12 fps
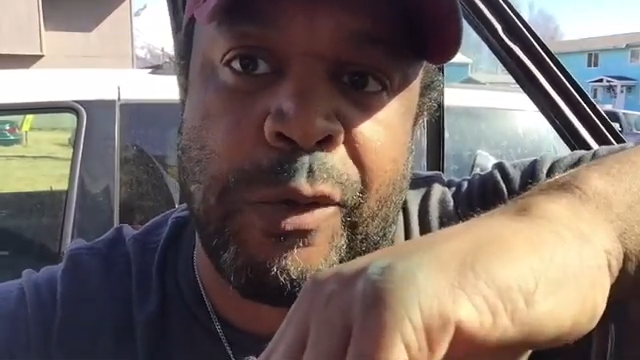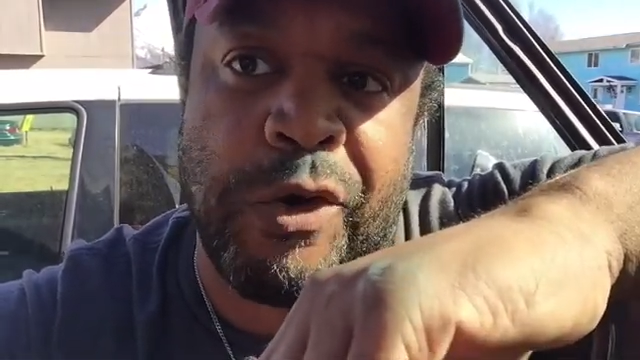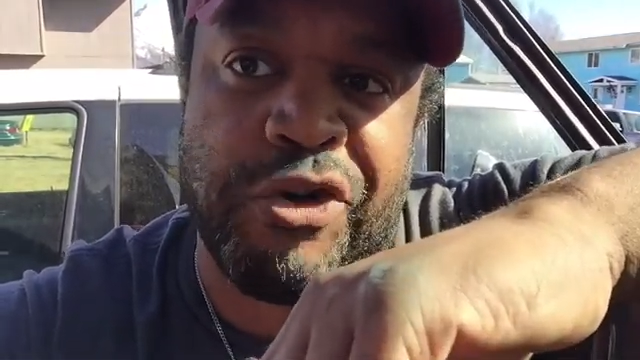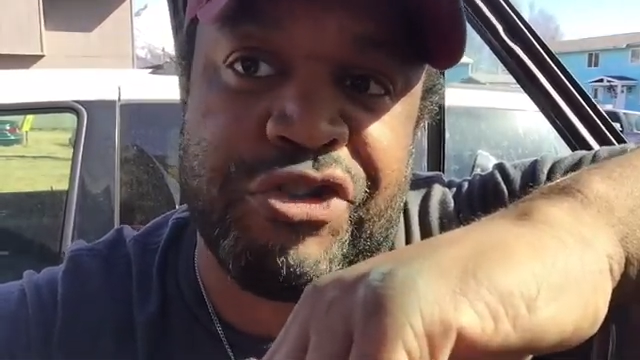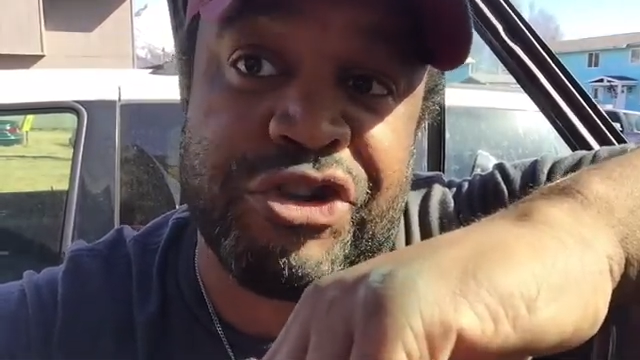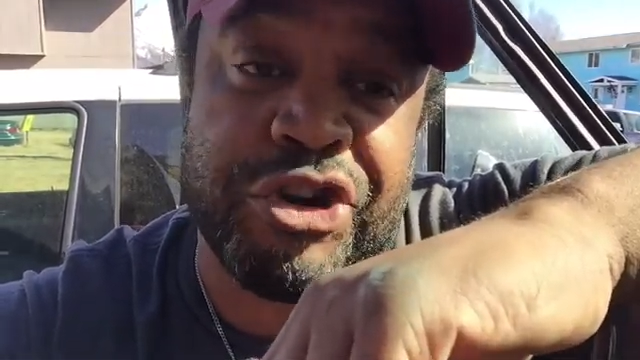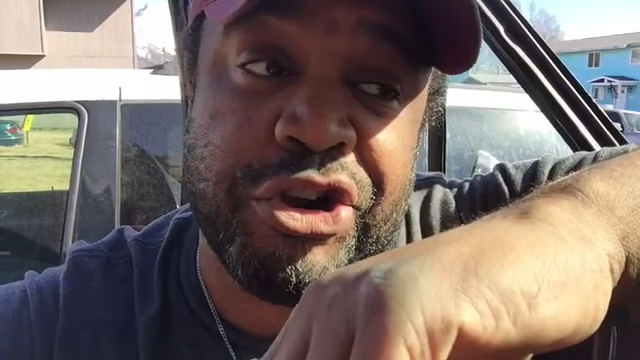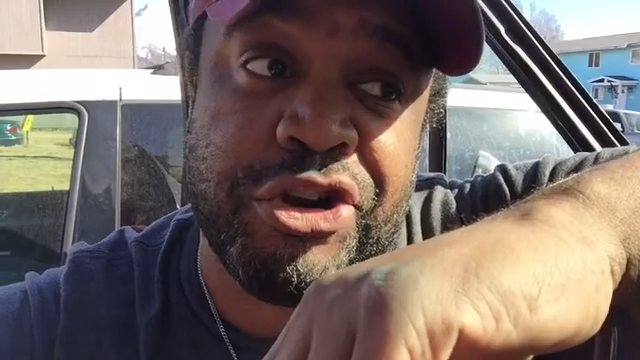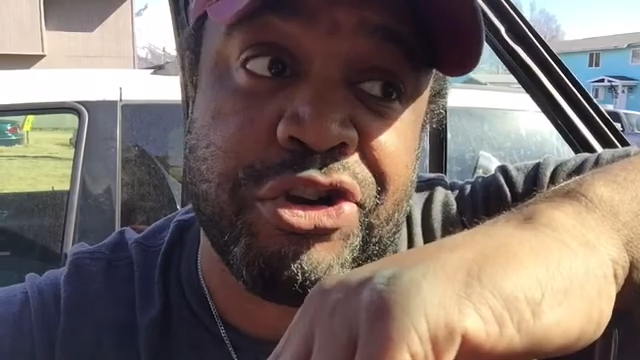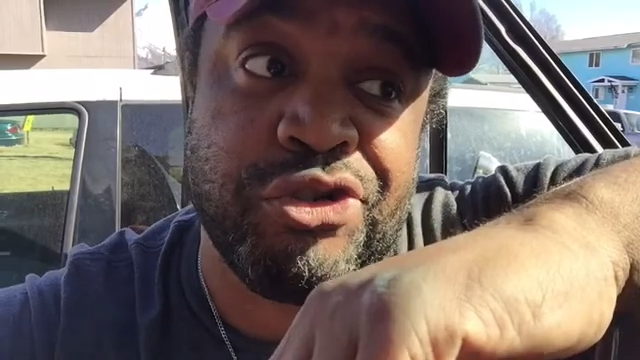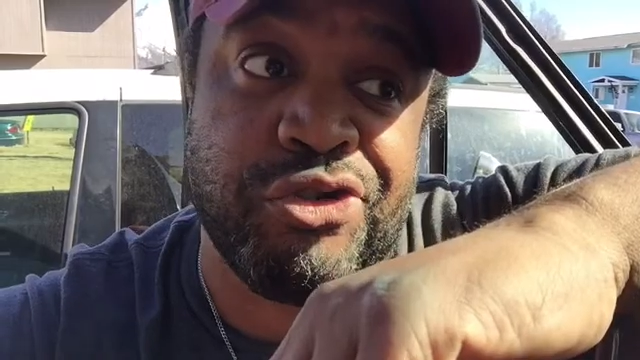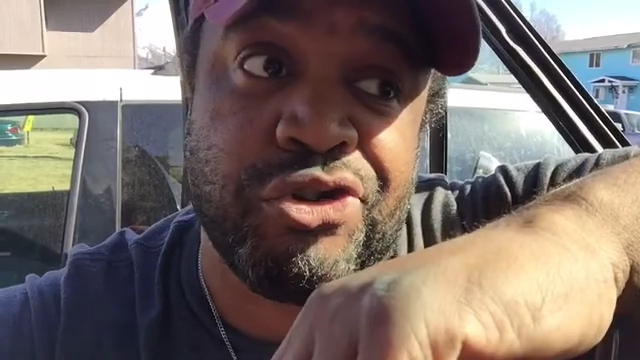And
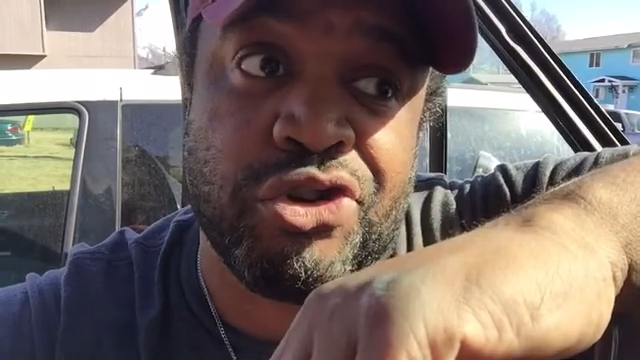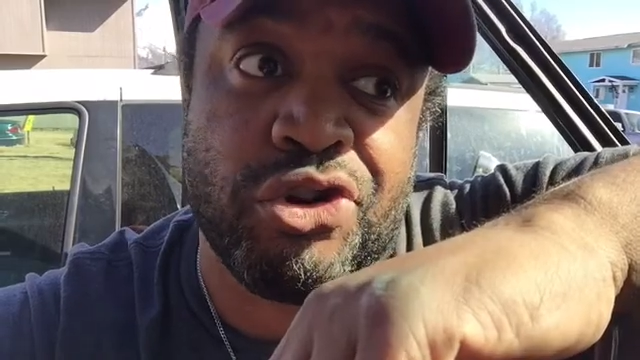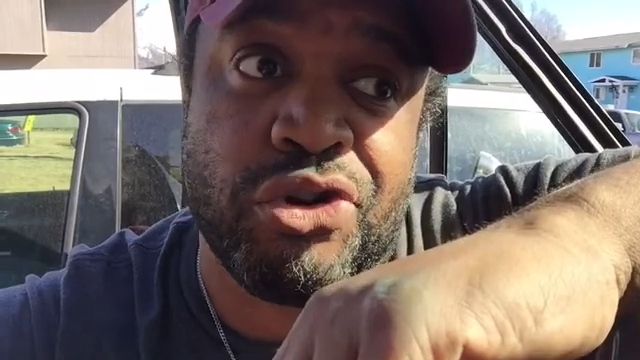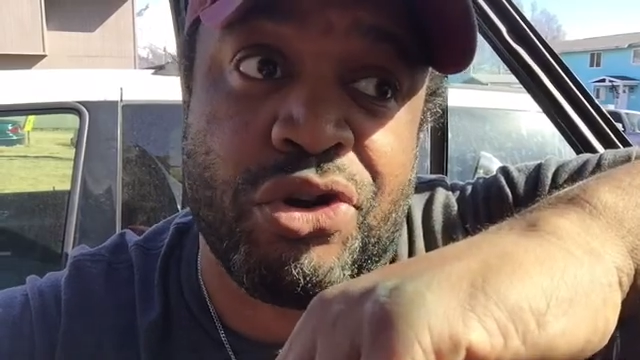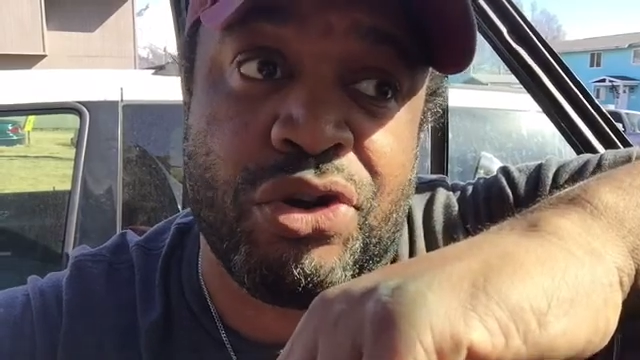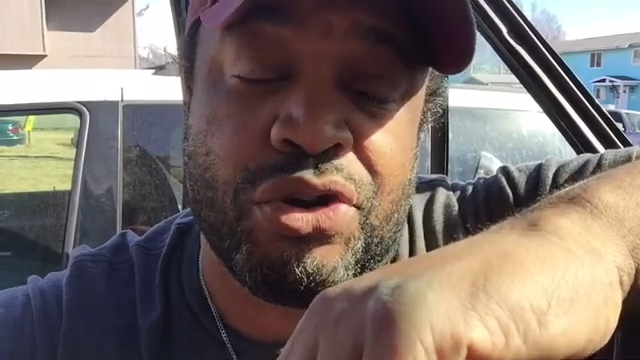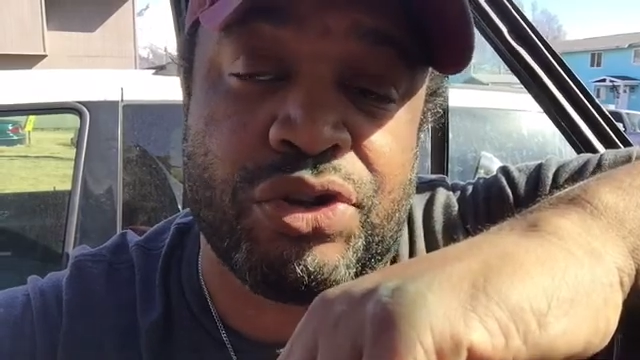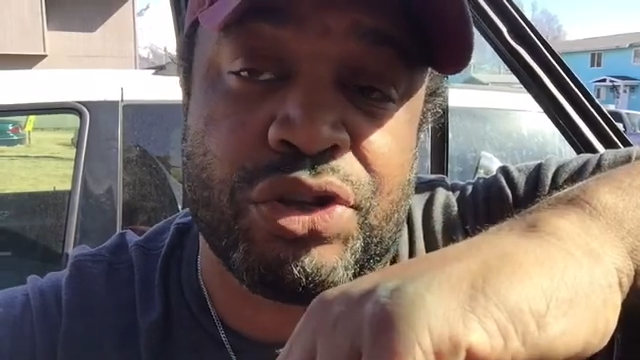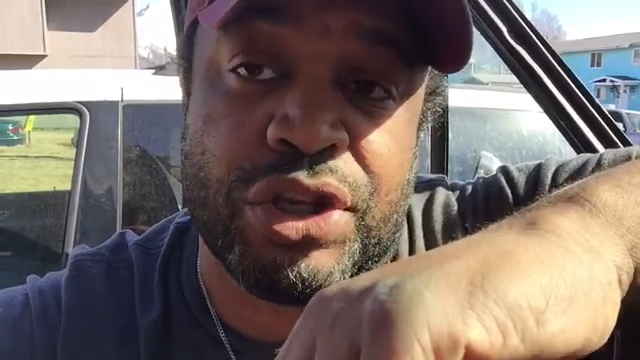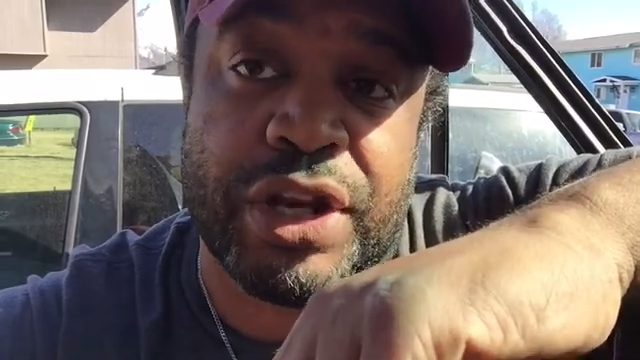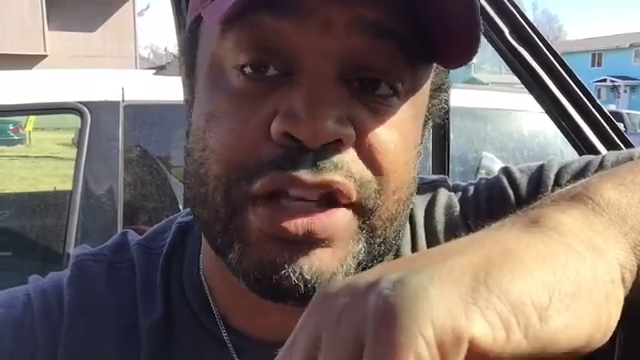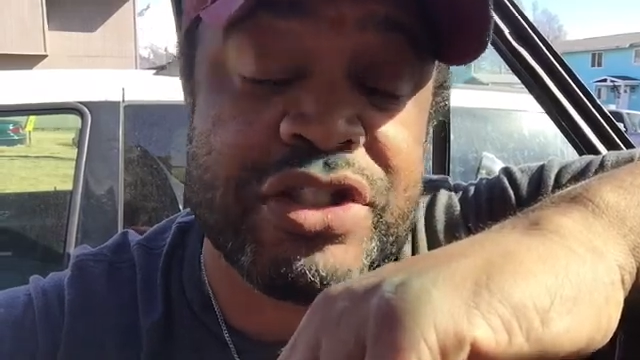then
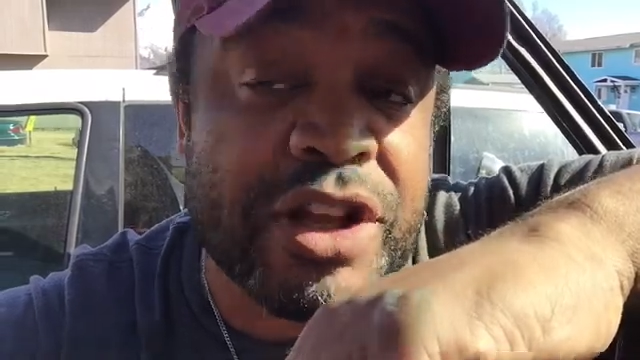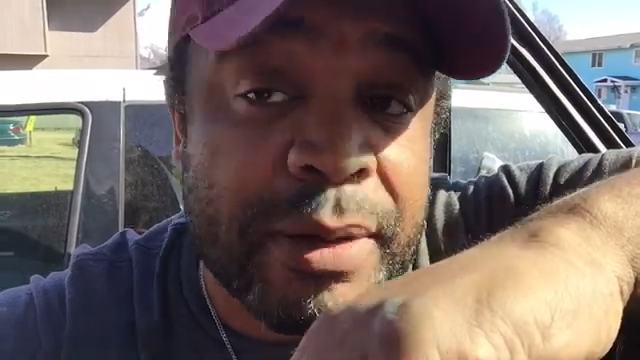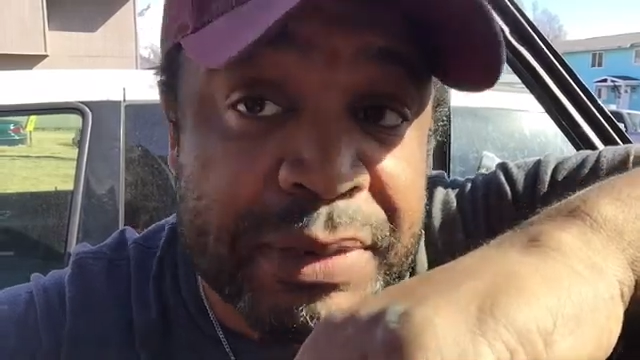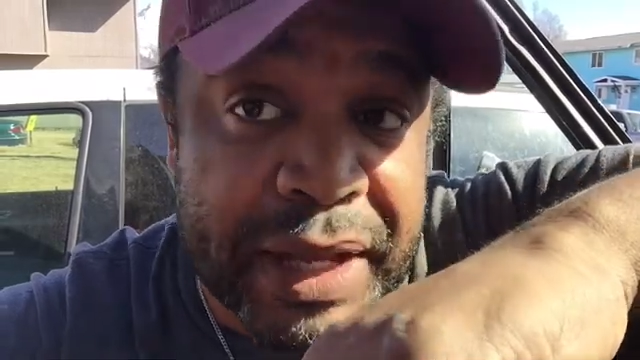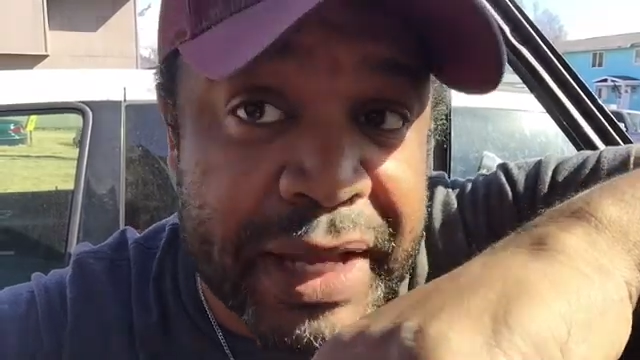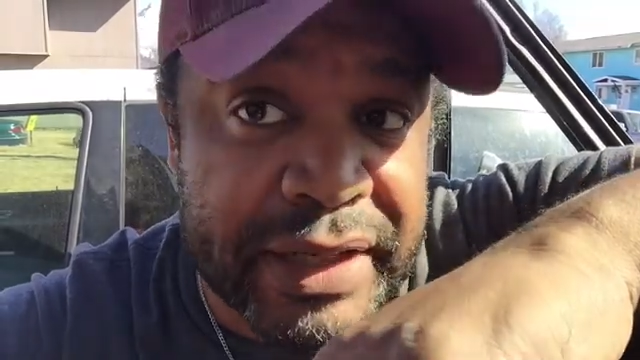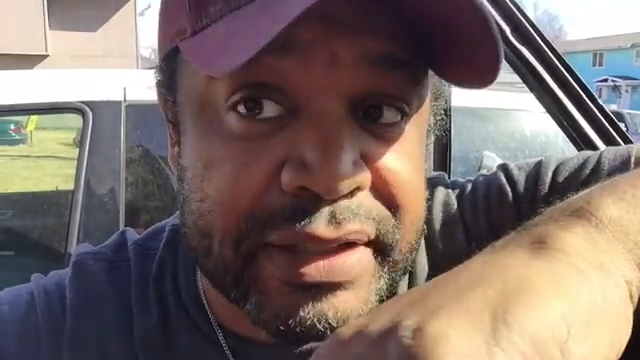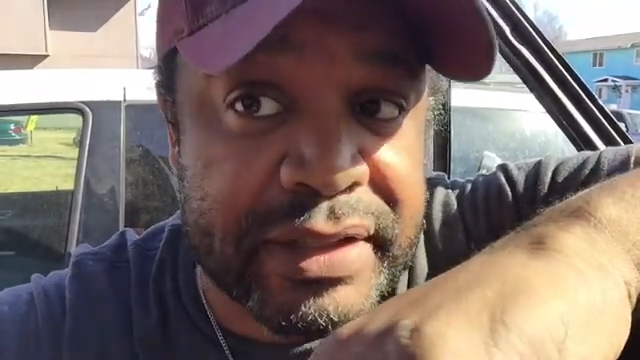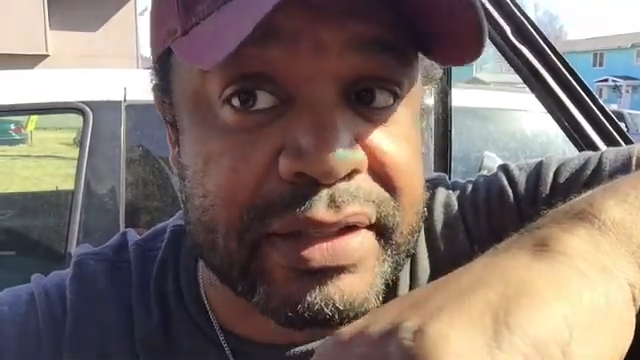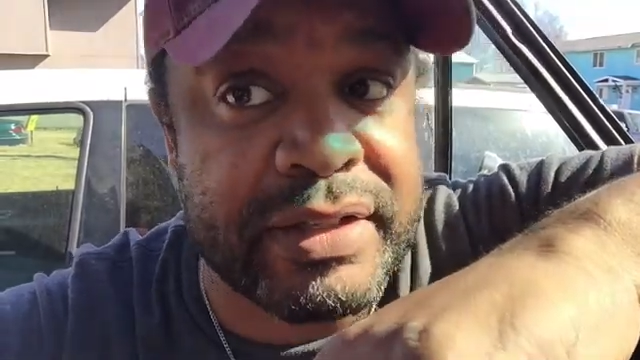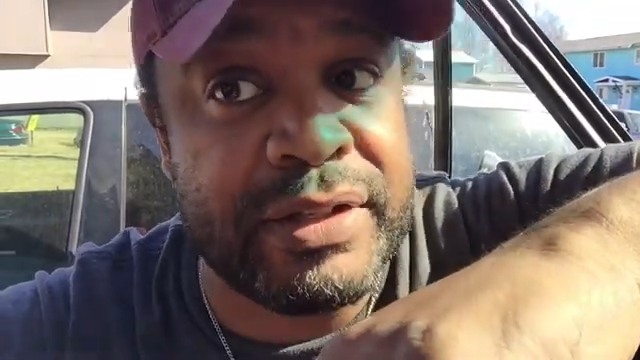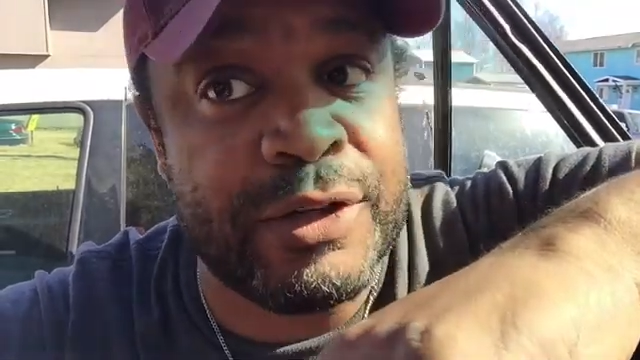the next update,